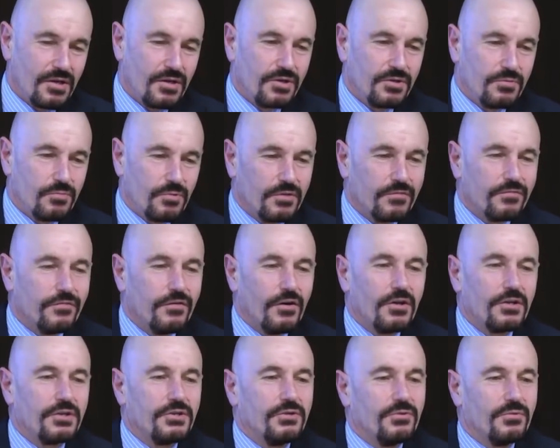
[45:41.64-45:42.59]
You want to
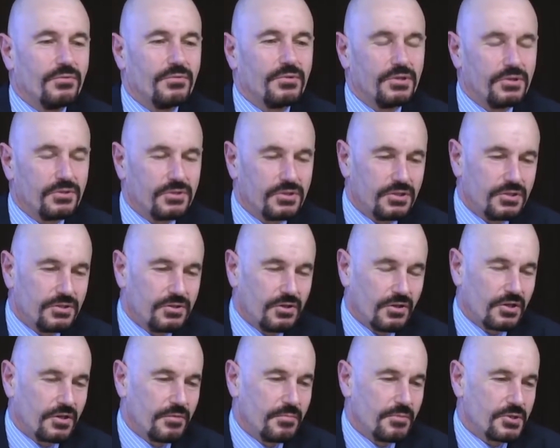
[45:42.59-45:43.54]
file your
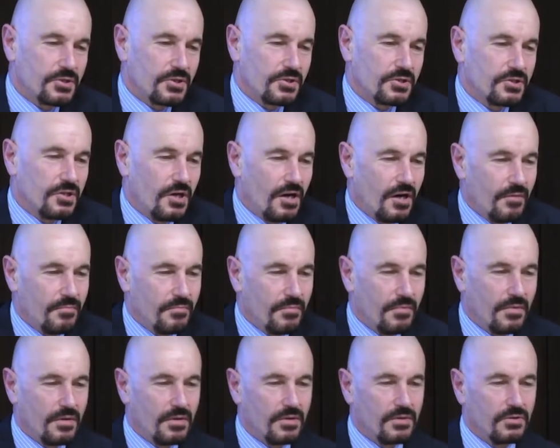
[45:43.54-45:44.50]
documents on time,
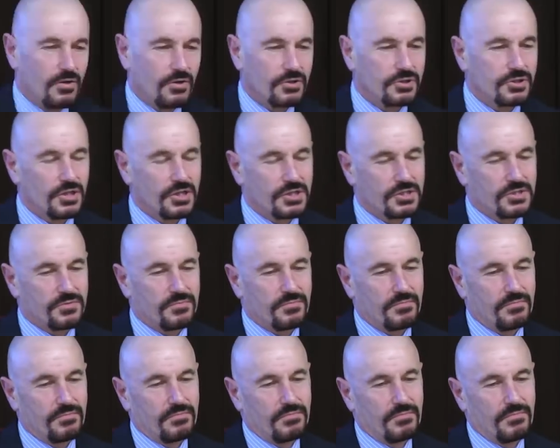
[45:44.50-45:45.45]
not just
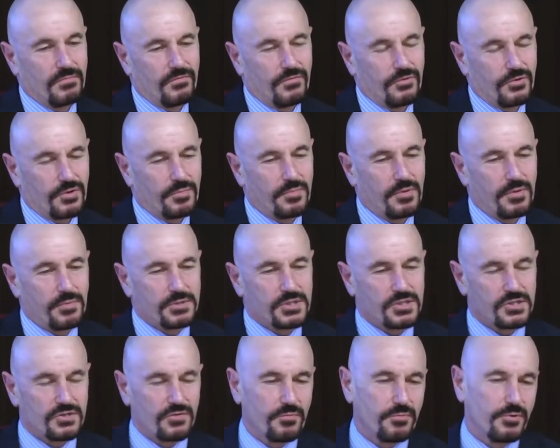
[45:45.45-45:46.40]
for the
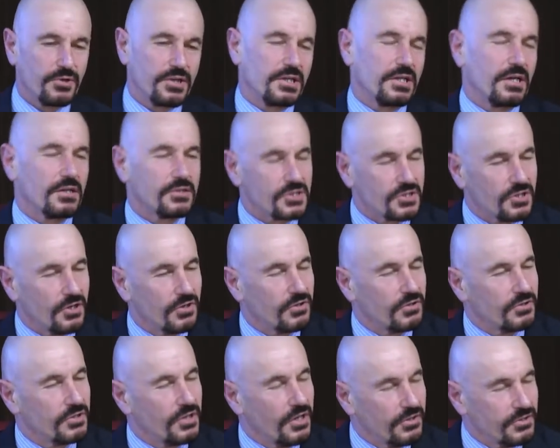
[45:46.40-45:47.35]
purposes of putting the other side
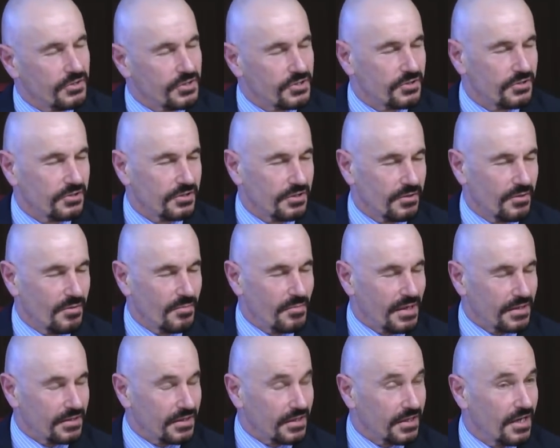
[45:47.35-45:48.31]
on notice
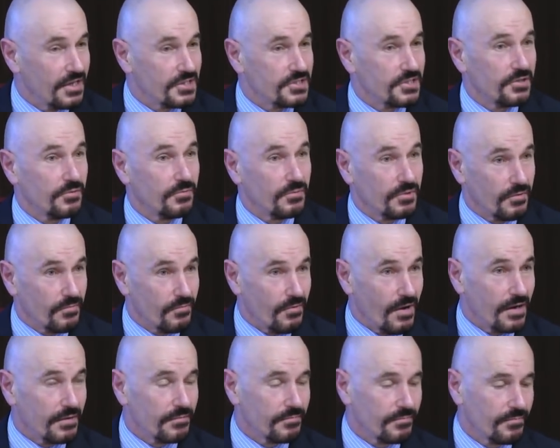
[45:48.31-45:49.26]
about the case that you want to
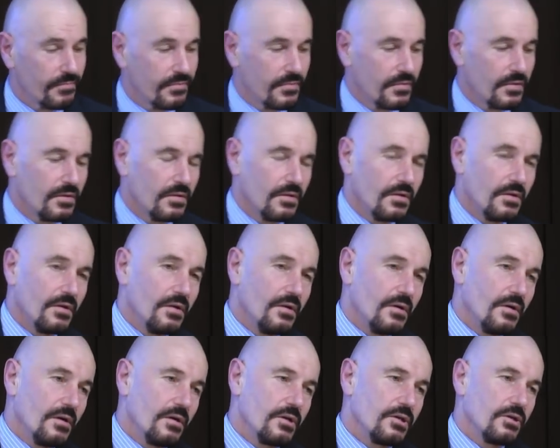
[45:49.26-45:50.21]
run.
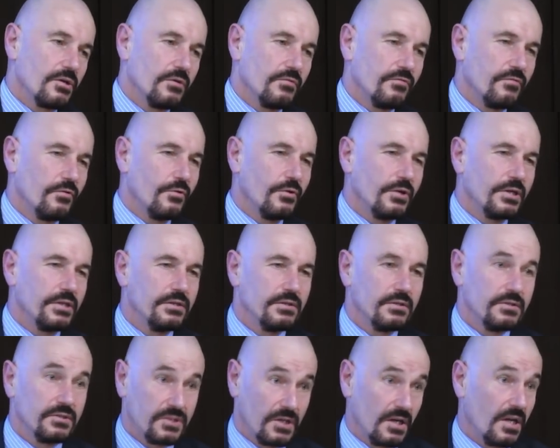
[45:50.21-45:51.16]
You'll
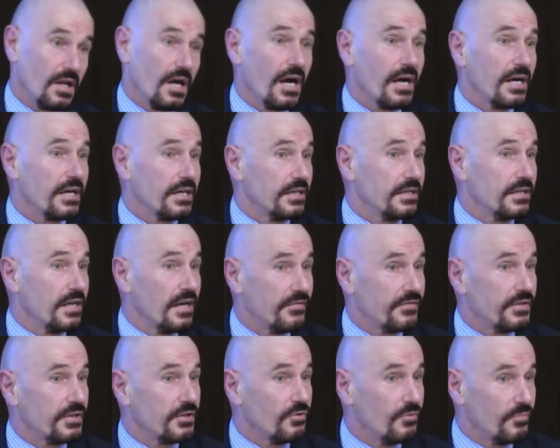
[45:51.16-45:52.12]
avoid delay in
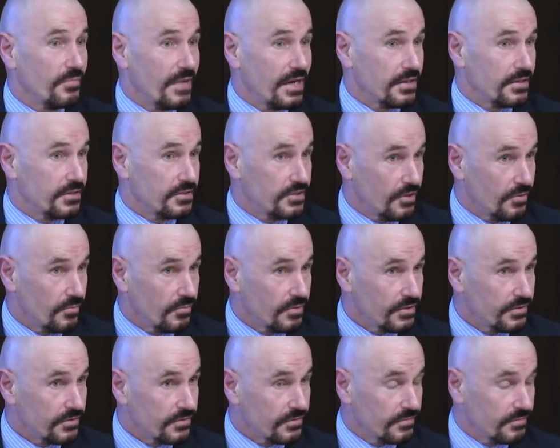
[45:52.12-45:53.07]
having your matter dealt
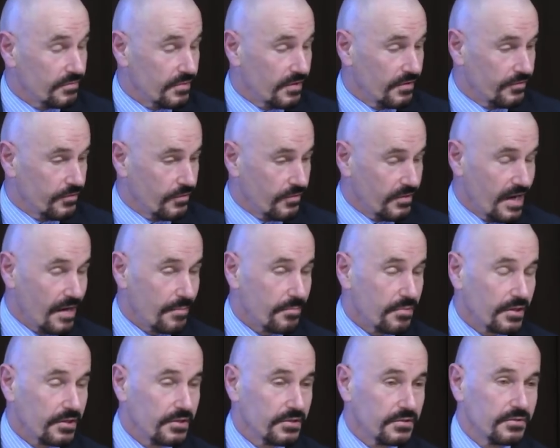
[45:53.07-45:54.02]
with if you're an
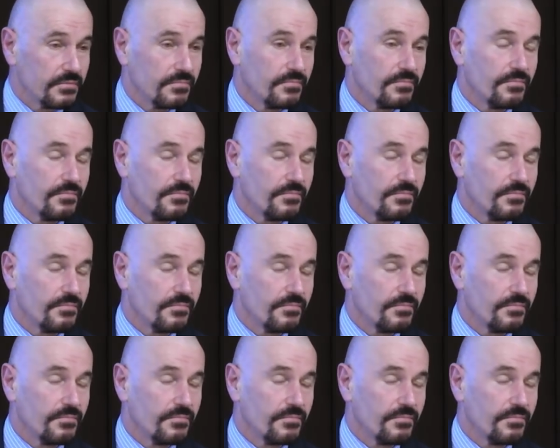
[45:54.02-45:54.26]
applicant,